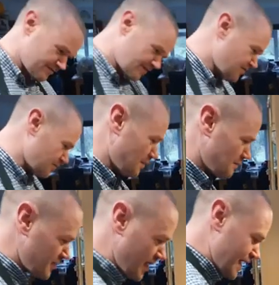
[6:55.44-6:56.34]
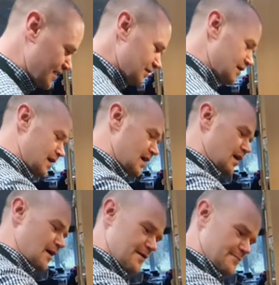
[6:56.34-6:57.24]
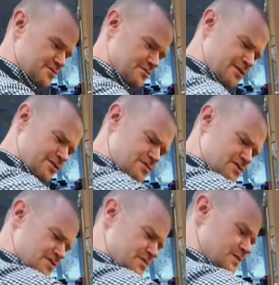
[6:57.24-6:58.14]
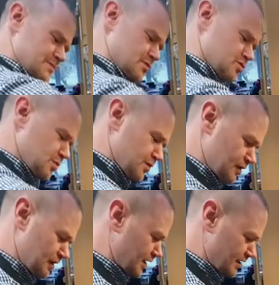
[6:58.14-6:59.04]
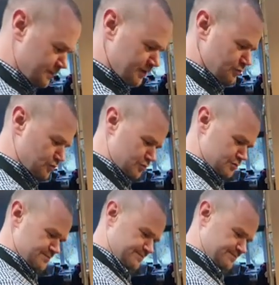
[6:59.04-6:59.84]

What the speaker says: rather than one with a handle. I'm still getting used to this one. Not sure whether I like it better or not.